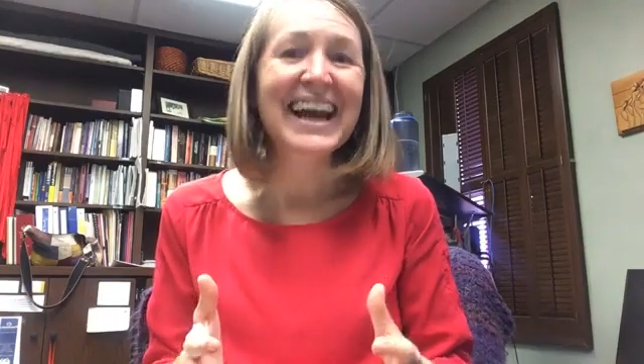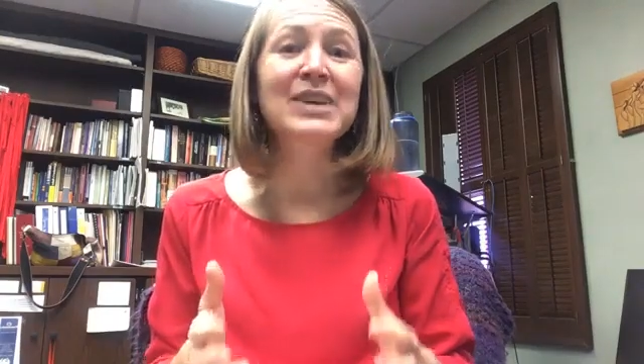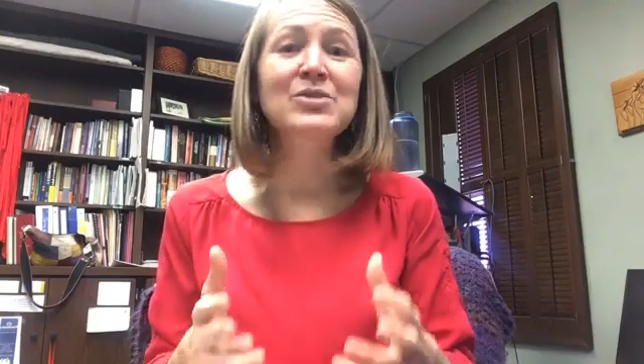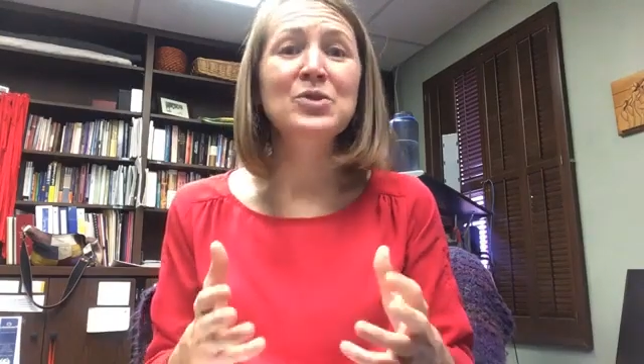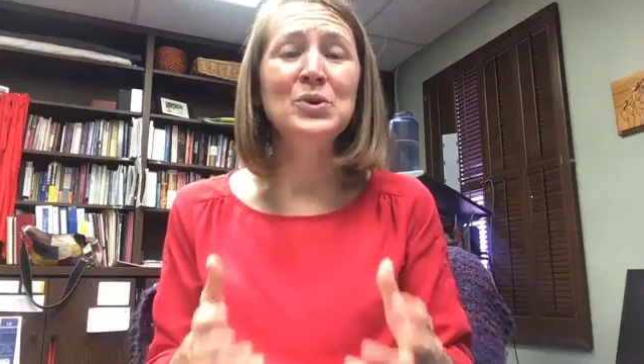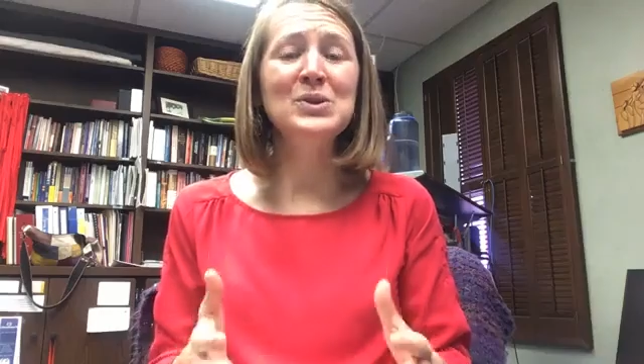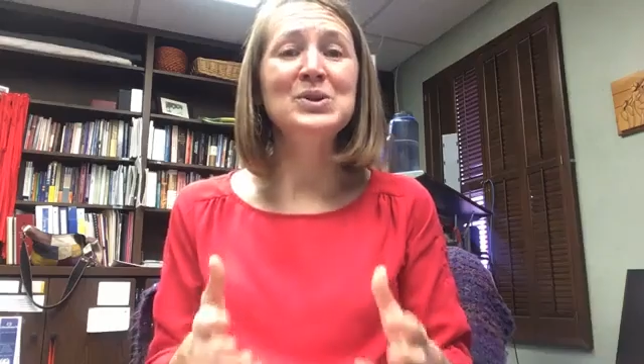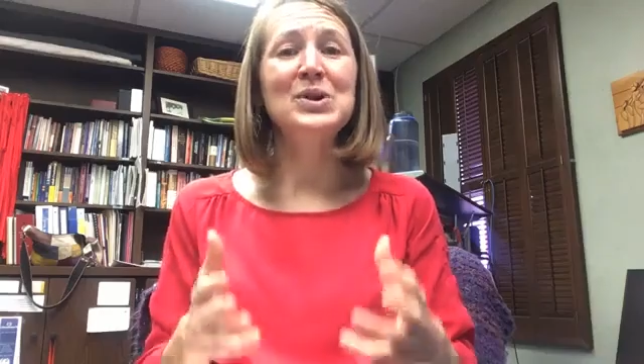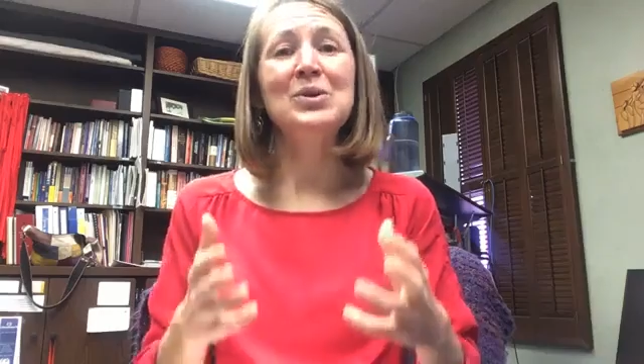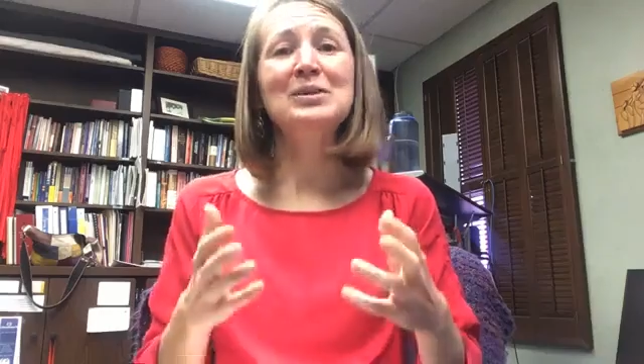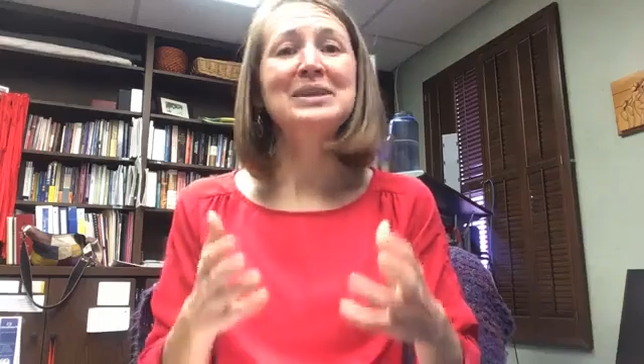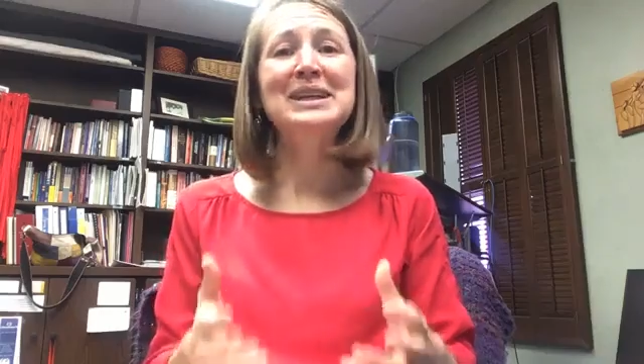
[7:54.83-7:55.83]
And of
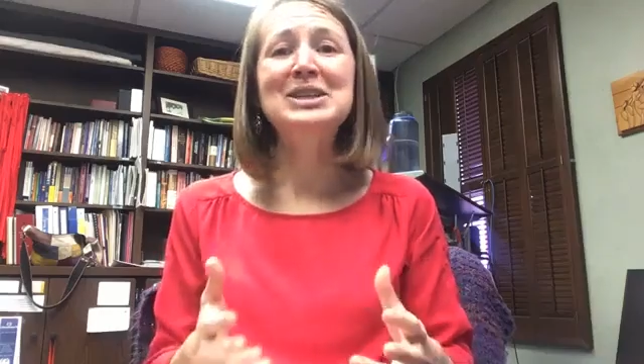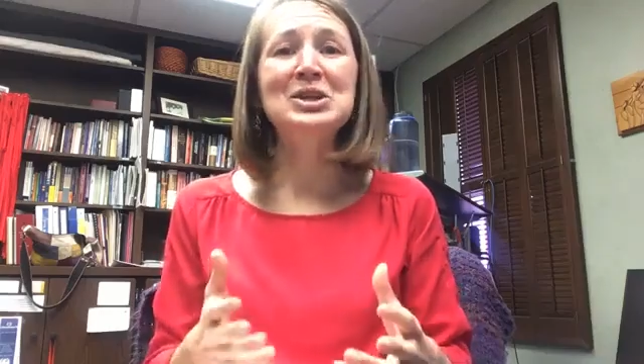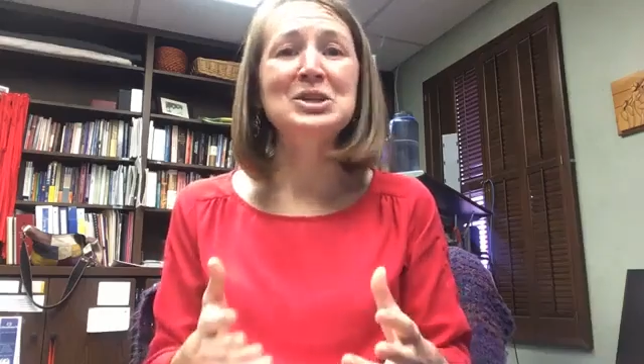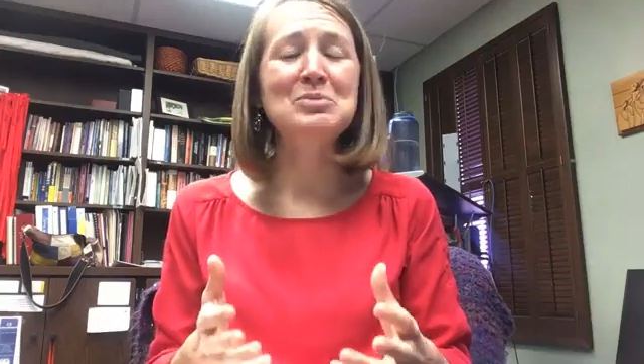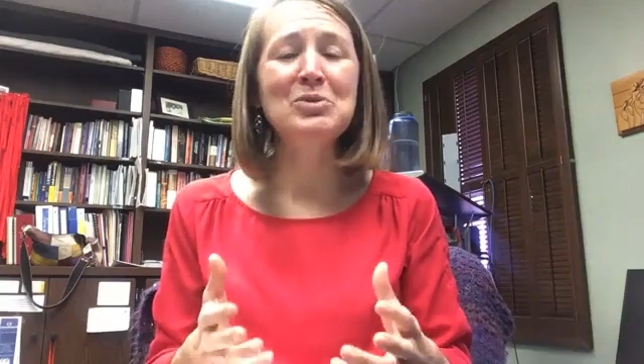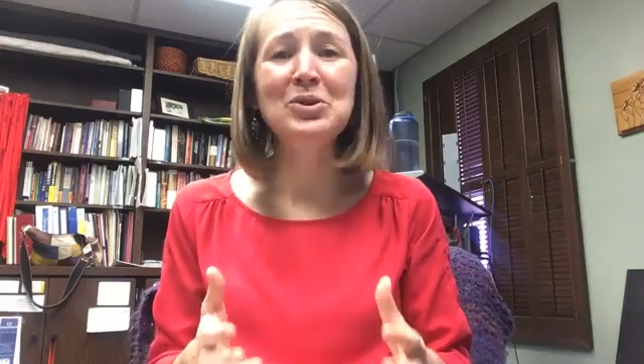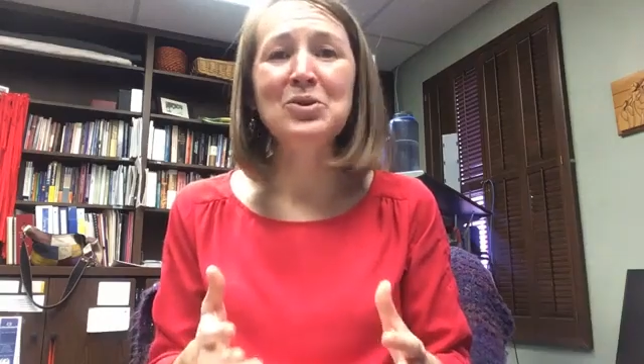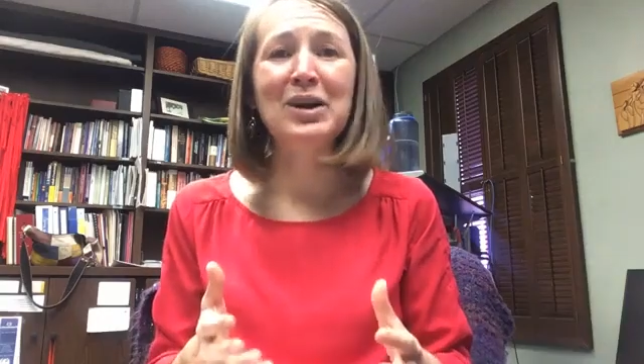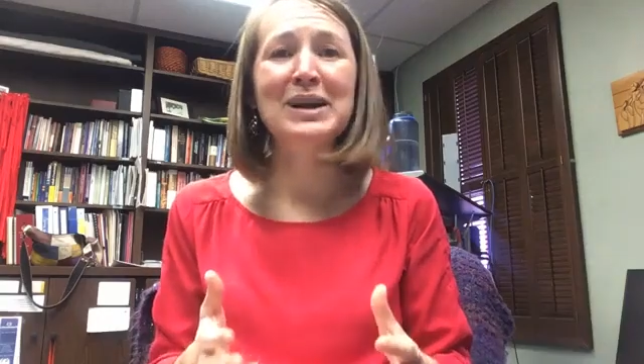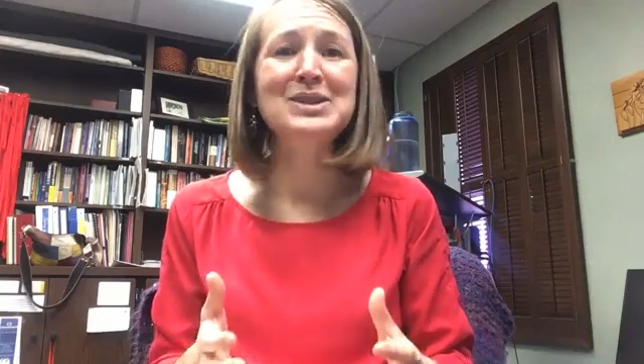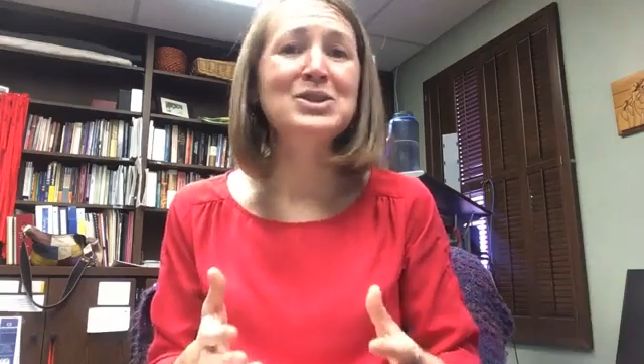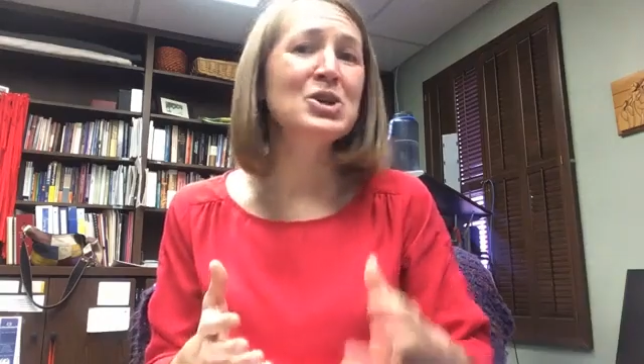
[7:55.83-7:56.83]
course, our relationship with
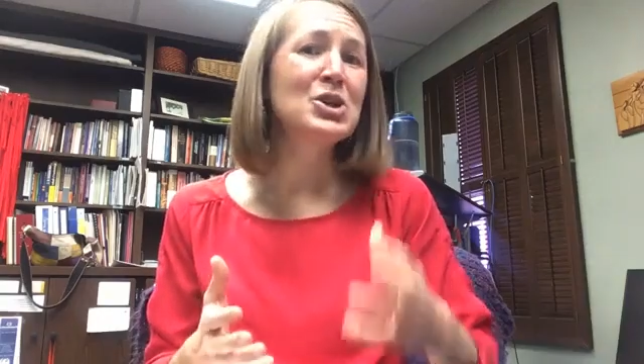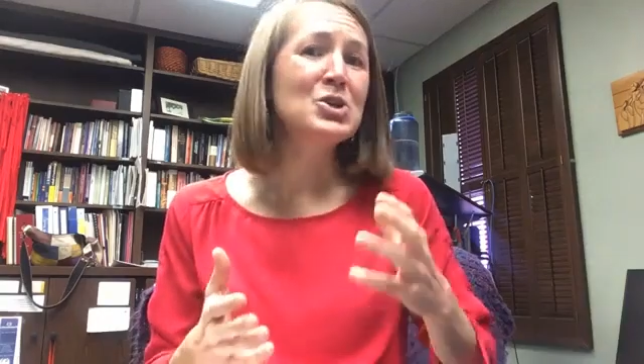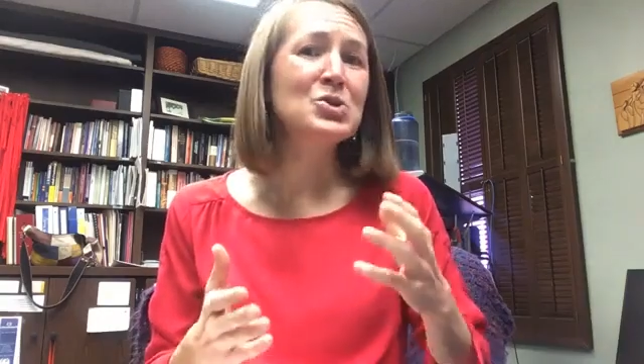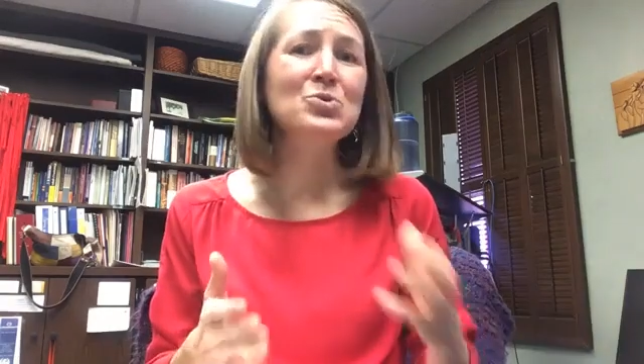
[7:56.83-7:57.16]
Christ